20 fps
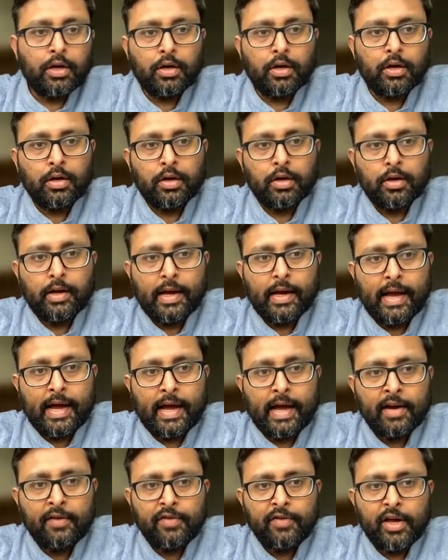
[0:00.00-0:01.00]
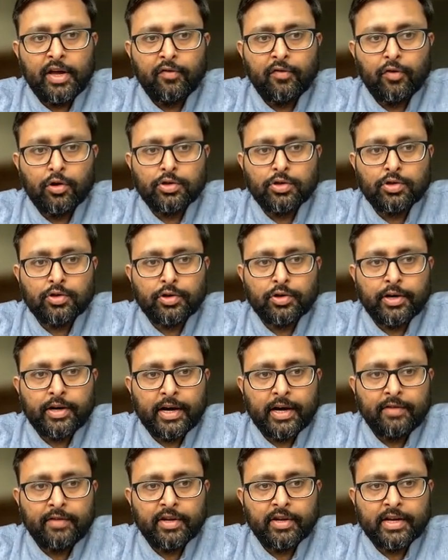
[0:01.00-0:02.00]
Uh, and we have also
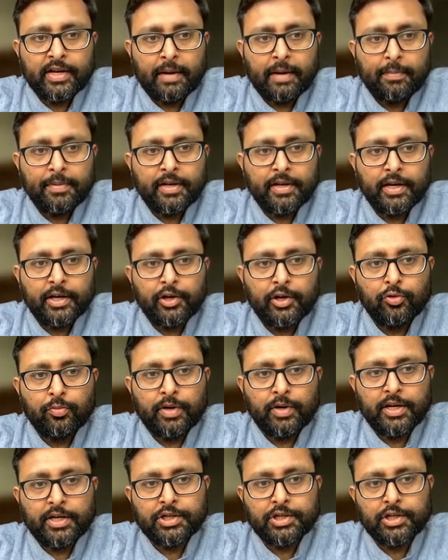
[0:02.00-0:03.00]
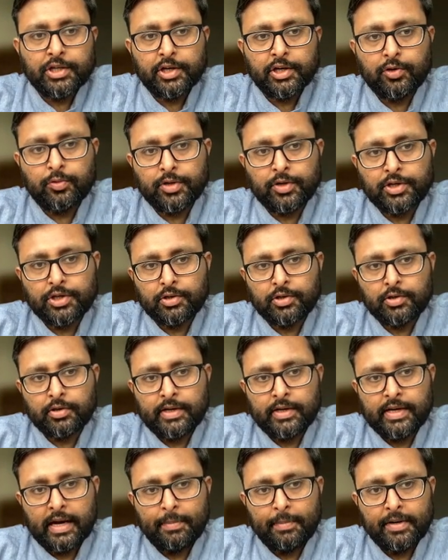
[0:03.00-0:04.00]
derived the capital accumulation equation.
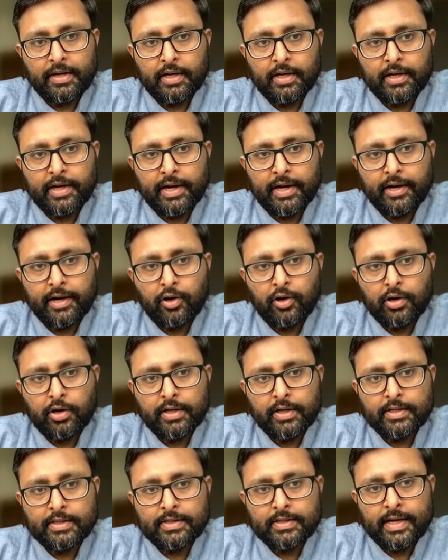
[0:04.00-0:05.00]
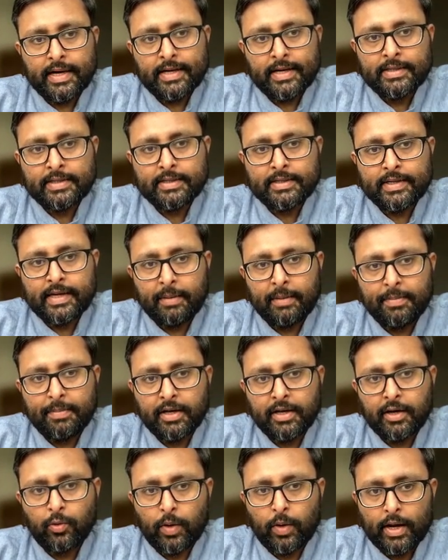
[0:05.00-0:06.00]
Capital K dot is S
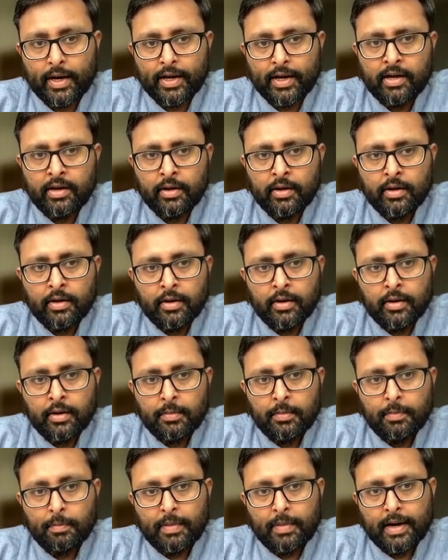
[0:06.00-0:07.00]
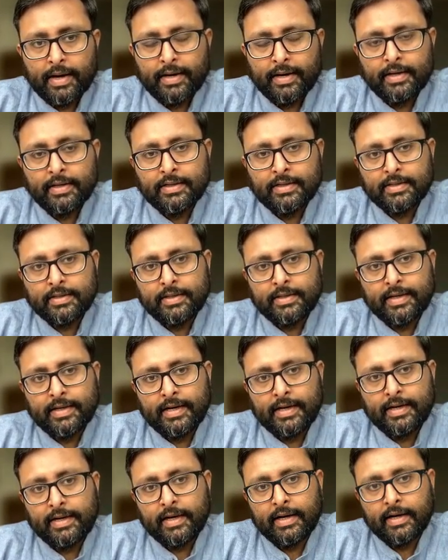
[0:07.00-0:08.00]
capital Y minus
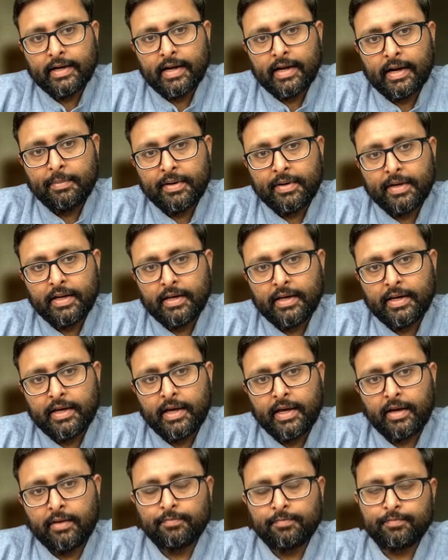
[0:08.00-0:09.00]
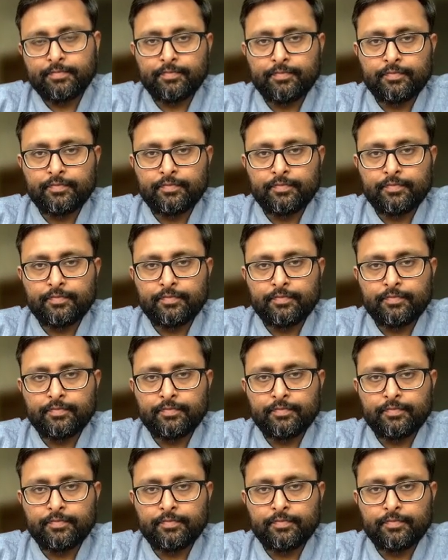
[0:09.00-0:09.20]
delta capital K.